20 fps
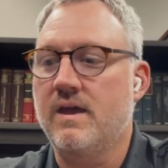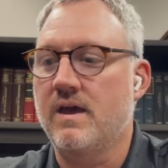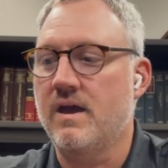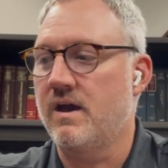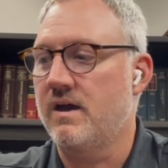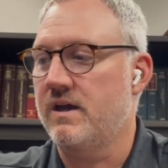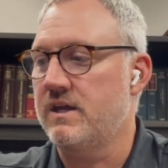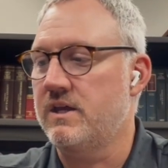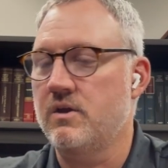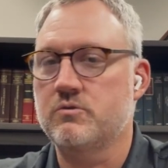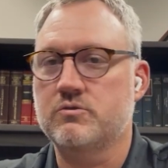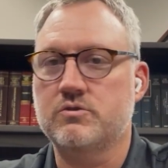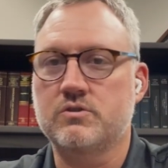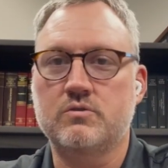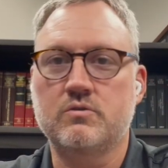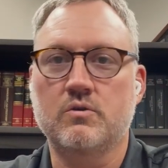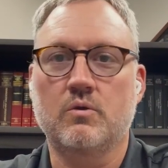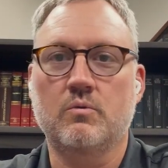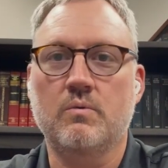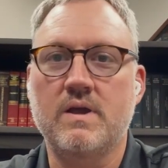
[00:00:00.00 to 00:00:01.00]
It goes
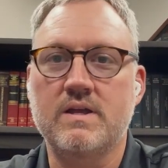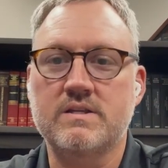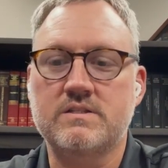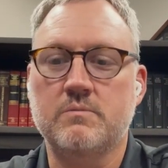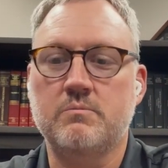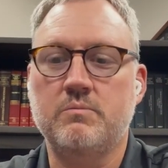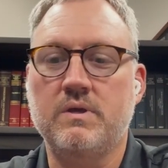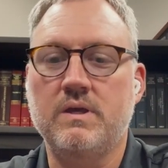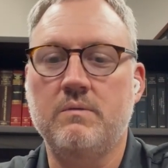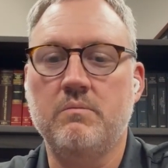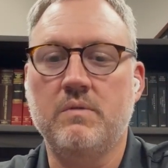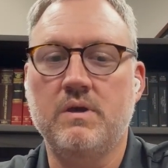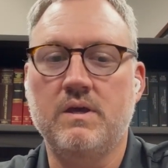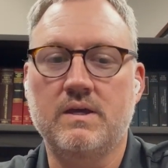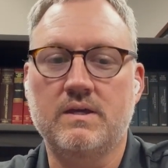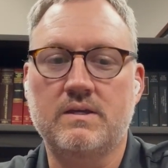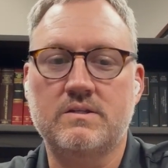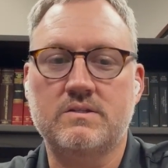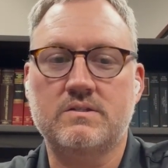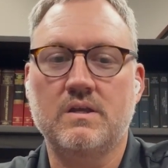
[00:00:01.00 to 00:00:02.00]
into a recipe
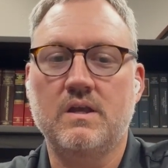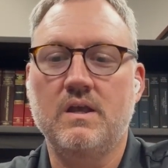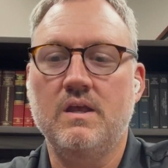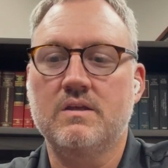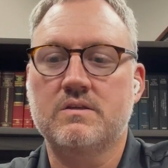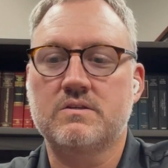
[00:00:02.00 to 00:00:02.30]
mix.